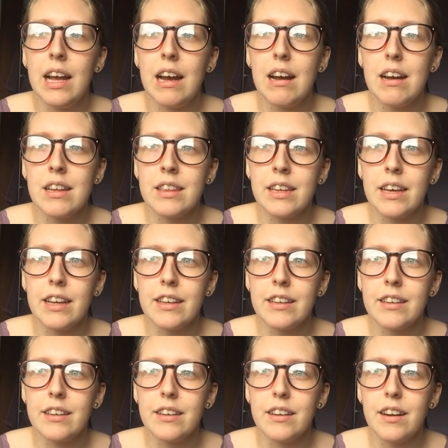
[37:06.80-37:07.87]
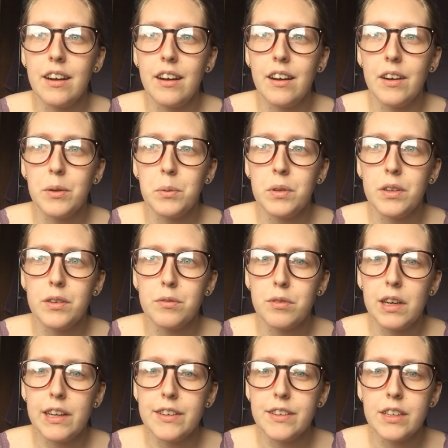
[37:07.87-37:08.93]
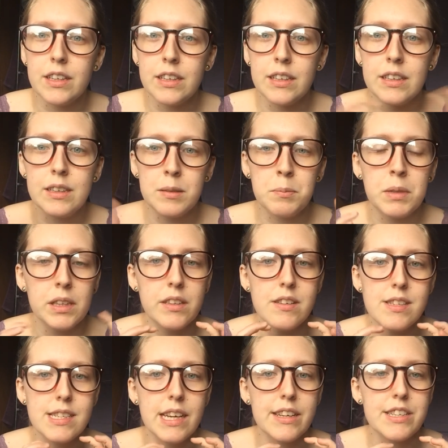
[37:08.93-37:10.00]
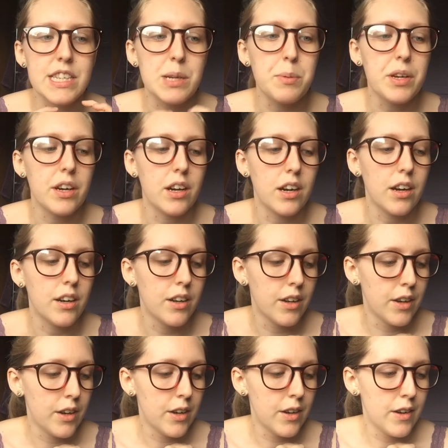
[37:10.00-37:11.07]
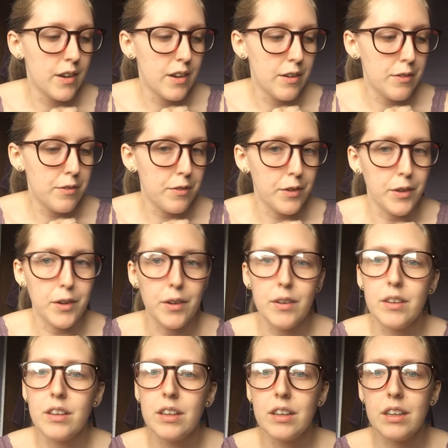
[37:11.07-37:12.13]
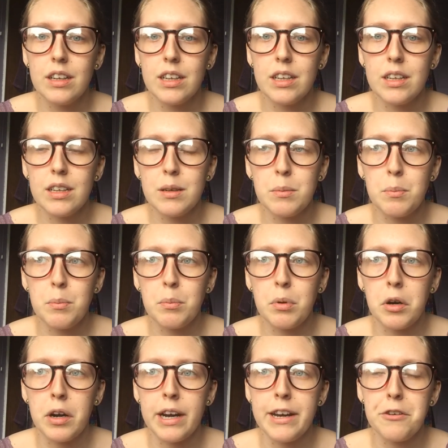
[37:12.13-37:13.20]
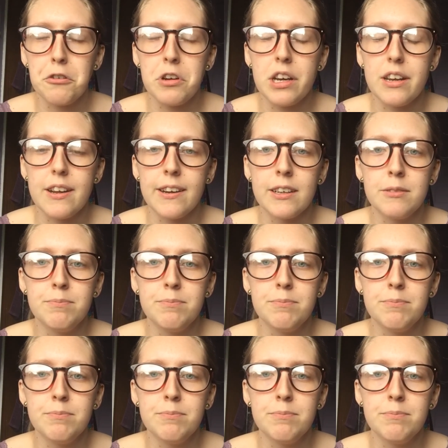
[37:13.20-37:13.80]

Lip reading: and then I will have read the little set TBR for Pride reading.